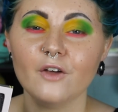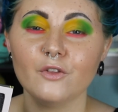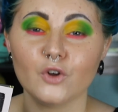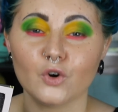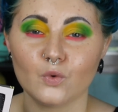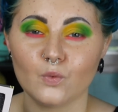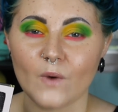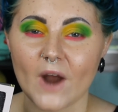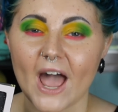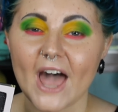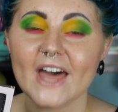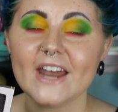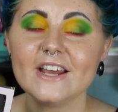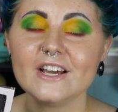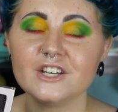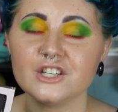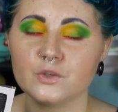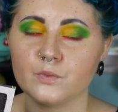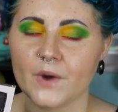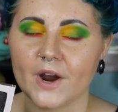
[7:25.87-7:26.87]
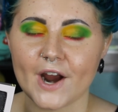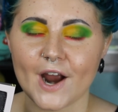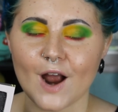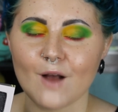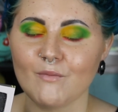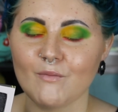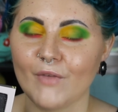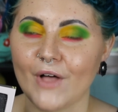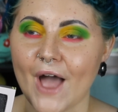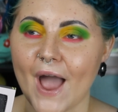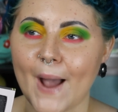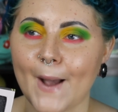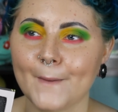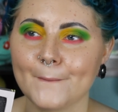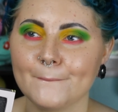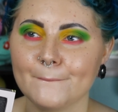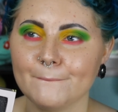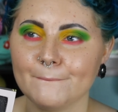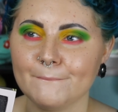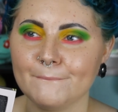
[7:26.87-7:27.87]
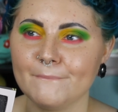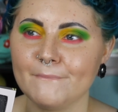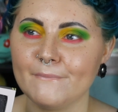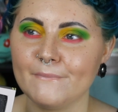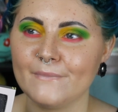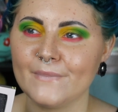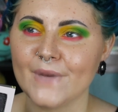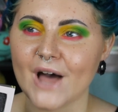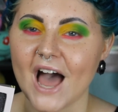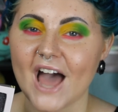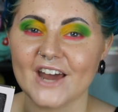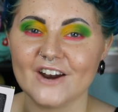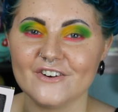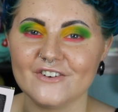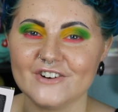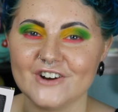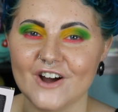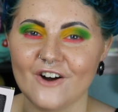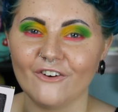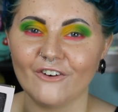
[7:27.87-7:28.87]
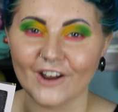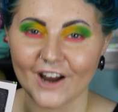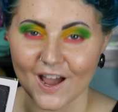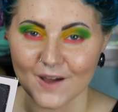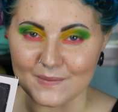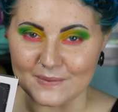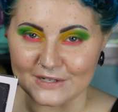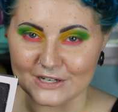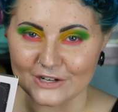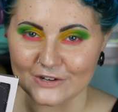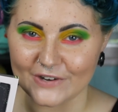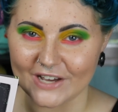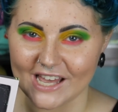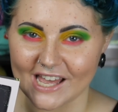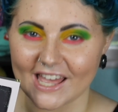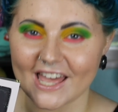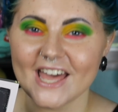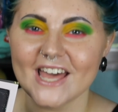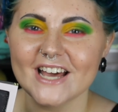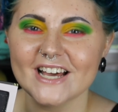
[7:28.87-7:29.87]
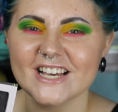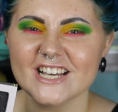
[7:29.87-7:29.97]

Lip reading: The red is where I'm like, I don't know what I'm doing.